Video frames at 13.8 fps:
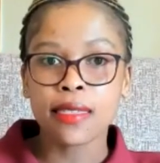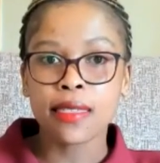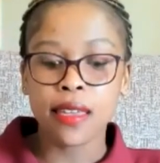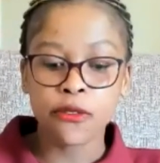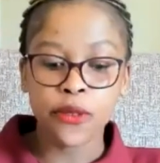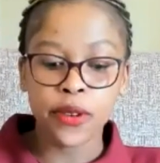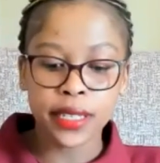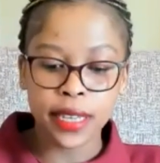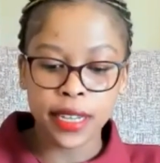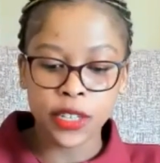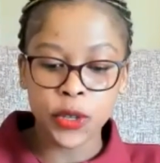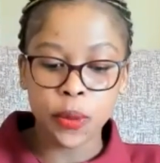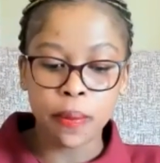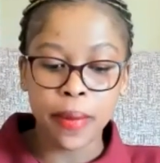the first
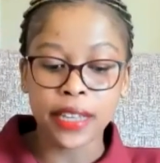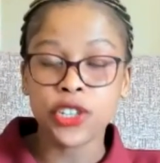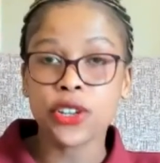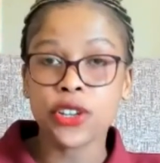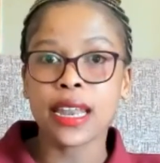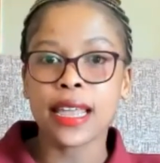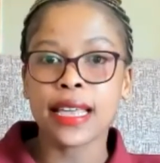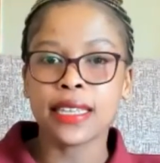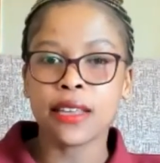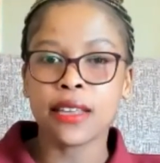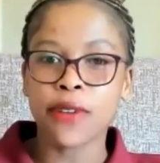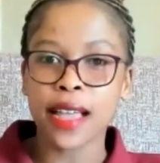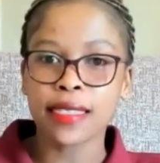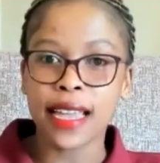thing to mention is the
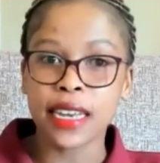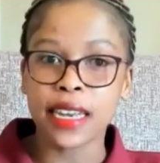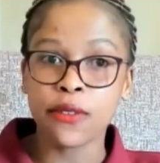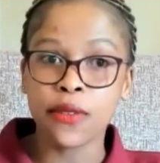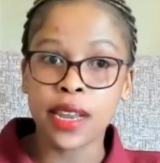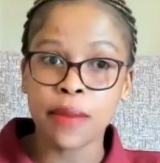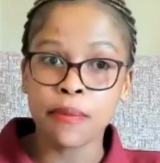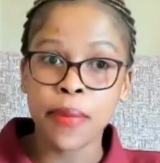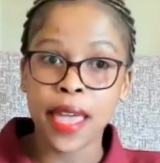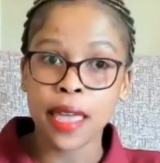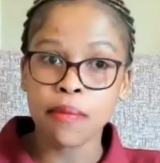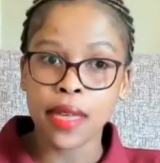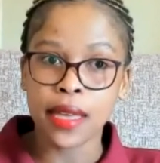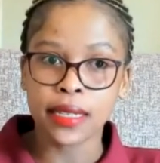fact that dividend
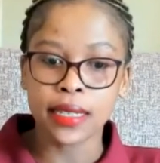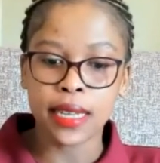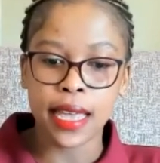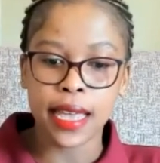payment